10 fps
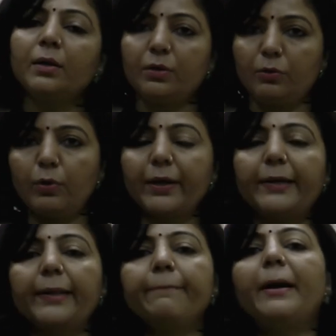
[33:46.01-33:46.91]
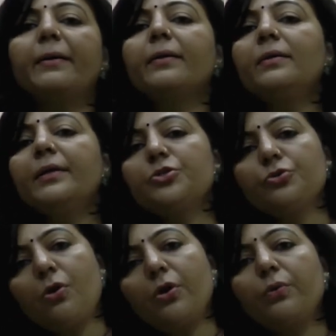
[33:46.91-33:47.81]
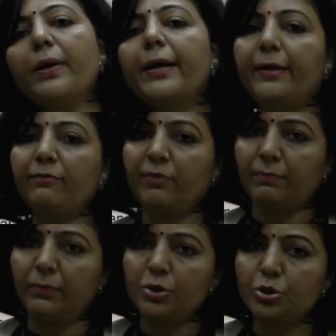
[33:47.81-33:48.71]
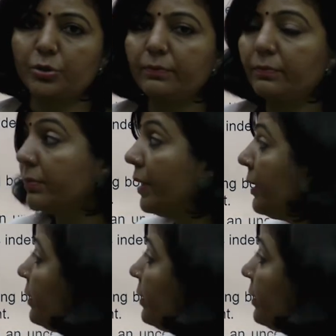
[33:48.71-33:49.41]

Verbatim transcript: you are getting particle nature or you are getting wave nature right